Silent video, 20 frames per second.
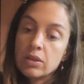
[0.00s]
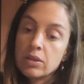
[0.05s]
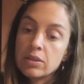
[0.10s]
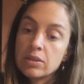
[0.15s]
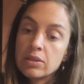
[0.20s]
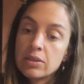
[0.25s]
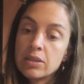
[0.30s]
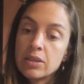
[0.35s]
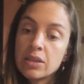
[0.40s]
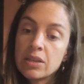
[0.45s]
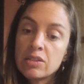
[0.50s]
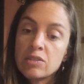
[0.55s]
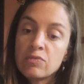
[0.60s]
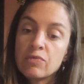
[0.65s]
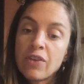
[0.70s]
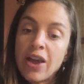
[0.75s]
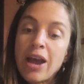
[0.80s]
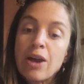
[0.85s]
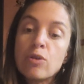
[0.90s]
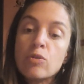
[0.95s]
cities
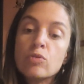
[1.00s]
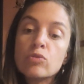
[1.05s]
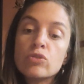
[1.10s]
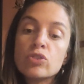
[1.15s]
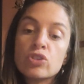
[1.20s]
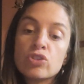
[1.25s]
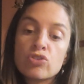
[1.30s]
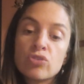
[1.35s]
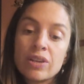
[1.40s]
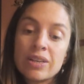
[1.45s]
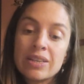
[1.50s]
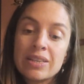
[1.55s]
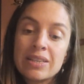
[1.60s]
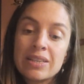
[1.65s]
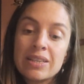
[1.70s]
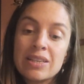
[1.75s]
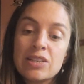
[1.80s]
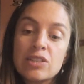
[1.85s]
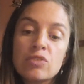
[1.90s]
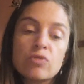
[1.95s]
vowed to drink
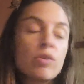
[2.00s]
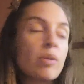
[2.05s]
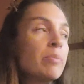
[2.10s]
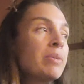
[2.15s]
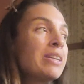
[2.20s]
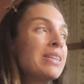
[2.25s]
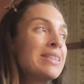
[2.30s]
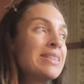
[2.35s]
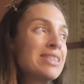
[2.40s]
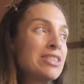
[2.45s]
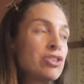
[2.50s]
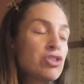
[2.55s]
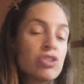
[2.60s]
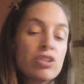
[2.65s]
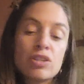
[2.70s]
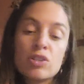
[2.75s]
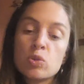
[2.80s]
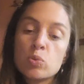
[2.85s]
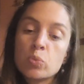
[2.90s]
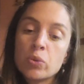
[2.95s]
teas from
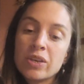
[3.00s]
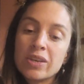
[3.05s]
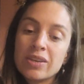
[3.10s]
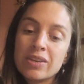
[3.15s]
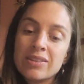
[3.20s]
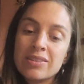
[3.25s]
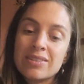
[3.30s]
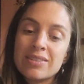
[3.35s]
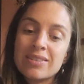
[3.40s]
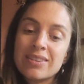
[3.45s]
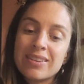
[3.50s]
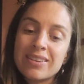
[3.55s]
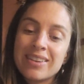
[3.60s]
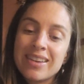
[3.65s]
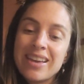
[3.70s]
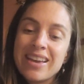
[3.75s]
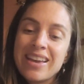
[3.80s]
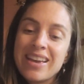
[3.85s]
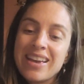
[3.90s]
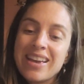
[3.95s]
indigenous weeds
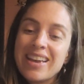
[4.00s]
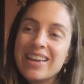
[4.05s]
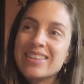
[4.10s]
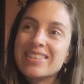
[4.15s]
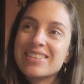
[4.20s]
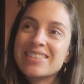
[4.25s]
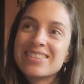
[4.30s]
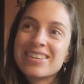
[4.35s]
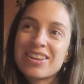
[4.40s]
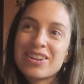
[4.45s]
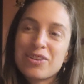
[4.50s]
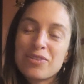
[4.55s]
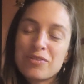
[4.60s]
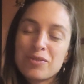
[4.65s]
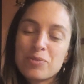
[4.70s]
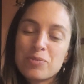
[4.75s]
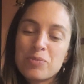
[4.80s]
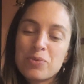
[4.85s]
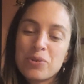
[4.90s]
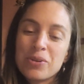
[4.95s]
instead of
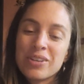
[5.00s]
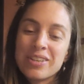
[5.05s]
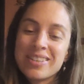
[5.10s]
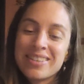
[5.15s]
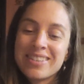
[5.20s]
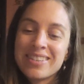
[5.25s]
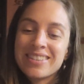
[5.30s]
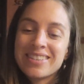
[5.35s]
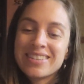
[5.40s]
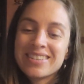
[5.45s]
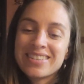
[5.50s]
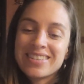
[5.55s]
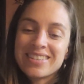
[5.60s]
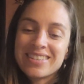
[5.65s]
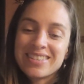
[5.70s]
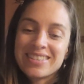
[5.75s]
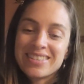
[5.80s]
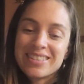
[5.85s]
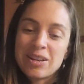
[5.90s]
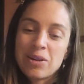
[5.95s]
imported
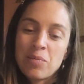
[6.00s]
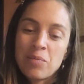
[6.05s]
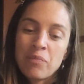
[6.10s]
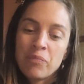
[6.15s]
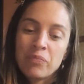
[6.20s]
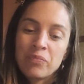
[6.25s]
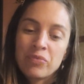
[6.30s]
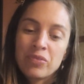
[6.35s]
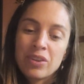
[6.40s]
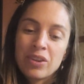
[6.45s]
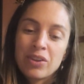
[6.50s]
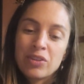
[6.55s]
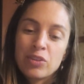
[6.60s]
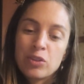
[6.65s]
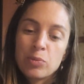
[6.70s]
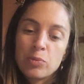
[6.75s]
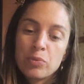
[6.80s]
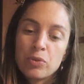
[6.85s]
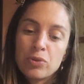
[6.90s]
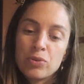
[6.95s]
teas.
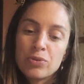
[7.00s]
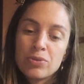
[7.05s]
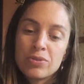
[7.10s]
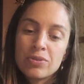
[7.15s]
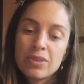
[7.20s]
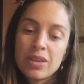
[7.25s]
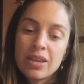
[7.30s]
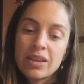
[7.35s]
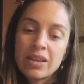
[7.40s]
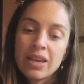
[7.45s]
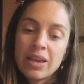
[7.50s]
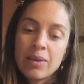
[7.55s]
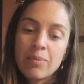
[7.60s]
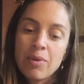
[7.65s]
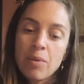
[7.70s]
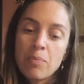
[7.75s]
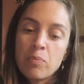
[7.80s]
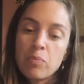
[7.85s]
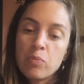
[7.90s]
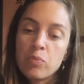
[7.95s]
The brews they came
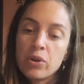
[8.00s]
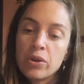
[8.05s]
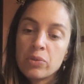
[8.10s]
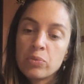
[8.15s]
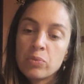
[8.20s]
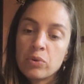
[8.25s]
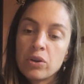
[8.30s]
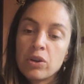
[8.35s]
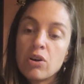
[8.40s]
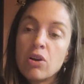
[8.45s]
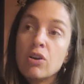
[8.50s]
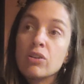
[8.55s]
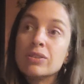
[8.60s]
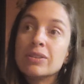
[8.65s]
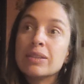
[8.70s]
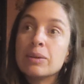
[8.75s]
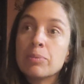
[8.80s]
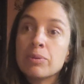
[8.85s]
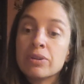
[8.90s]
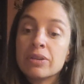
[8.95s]
up with were
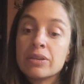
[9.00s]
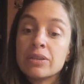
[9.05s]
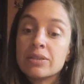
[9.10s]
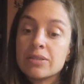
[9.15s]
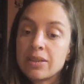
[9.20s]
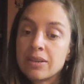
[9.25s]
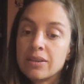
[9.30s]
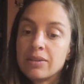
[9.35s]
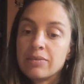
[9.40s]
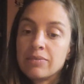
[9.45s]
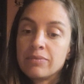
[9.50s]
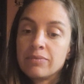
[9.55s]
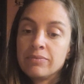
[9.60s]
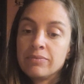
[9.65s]
called Liberty tea.